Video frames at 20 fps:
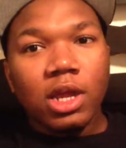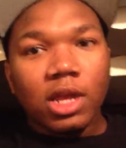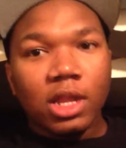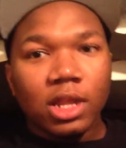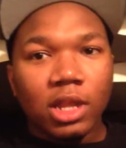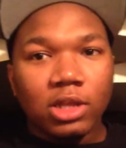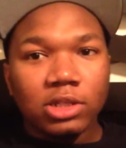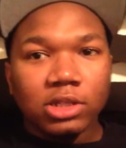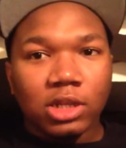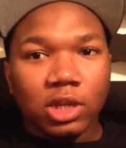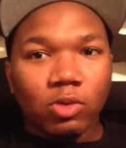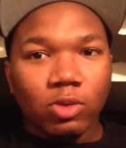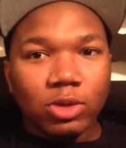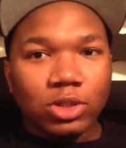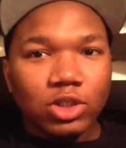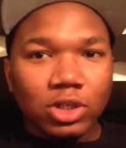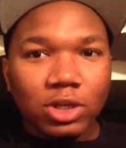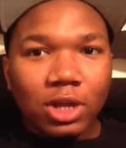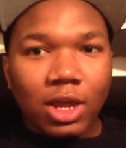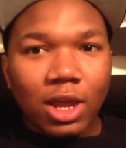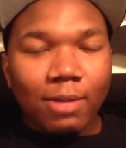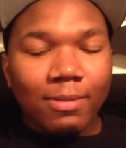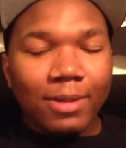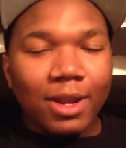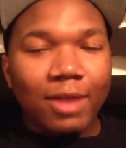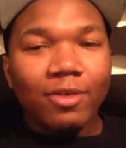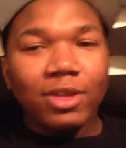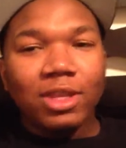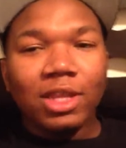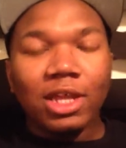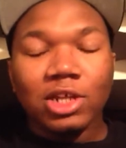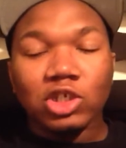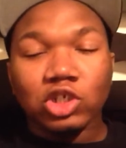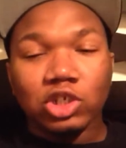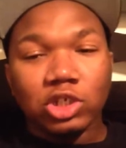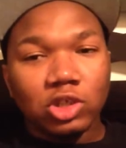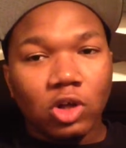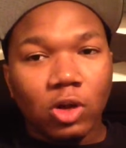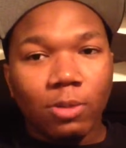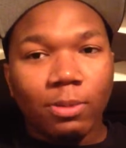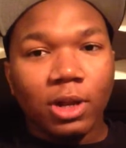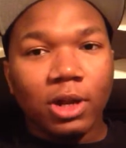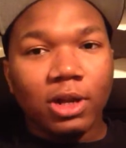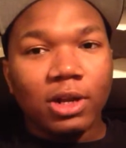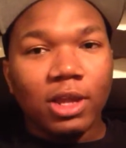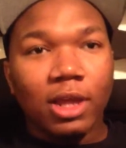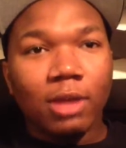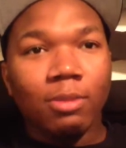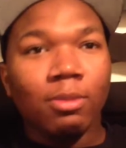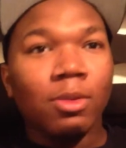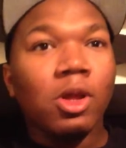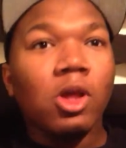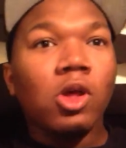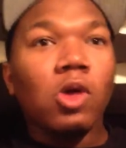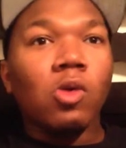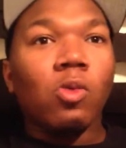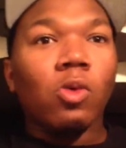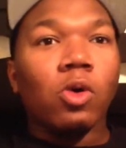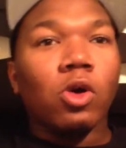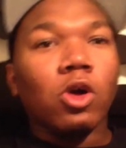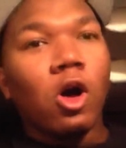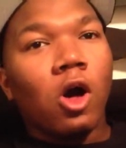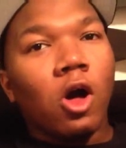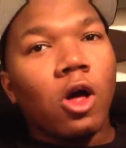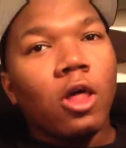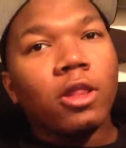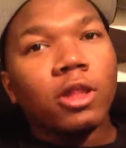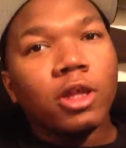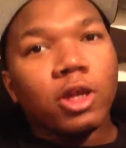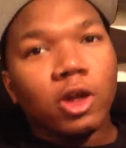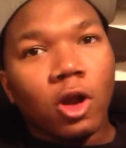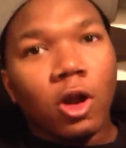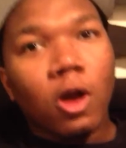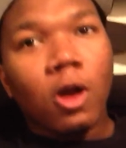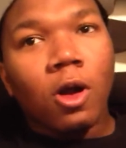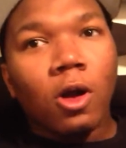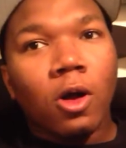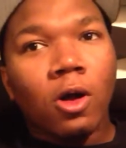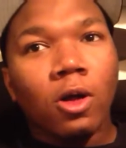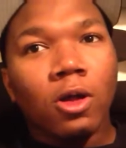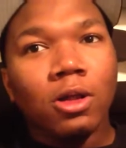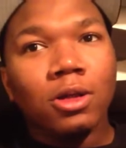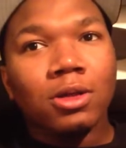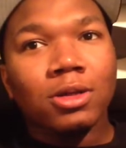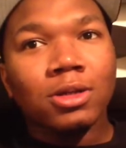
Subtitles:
And I was like, what's your name and everything? And she told me her name. We'll call the girl